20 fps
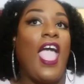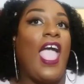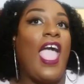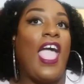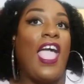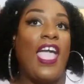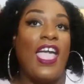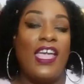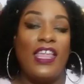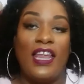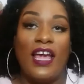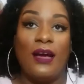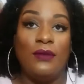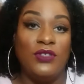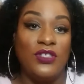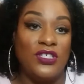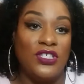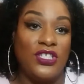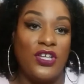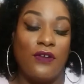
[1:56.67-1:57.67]
and I'm
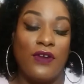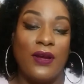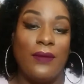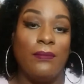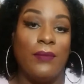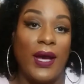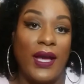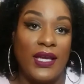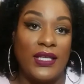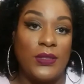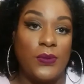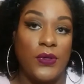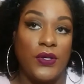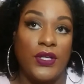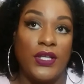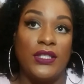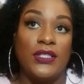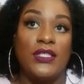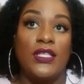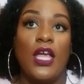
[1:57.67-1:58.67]
just sharing my
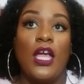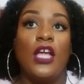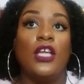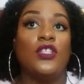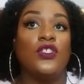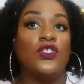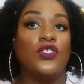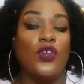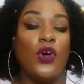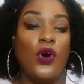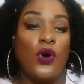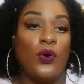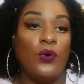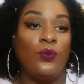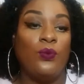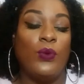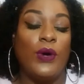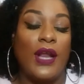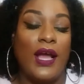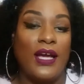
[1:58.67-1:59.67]
experience. So
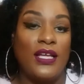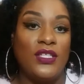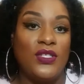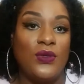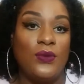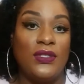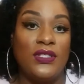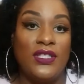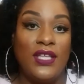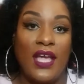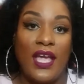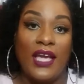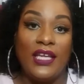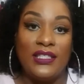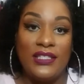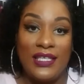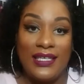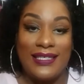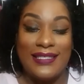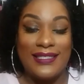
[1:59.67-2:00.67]
what I do is the
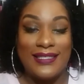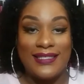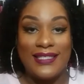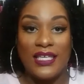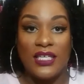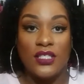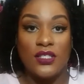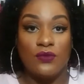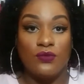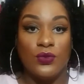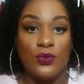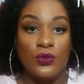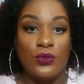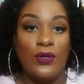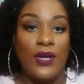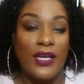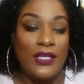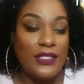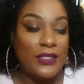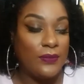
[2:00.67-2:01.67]
18-6
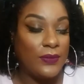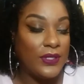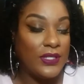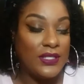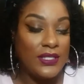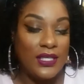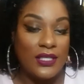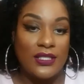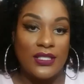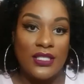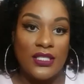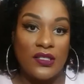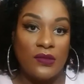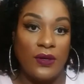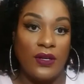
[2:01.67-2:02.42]
rule. 18 plus 6 is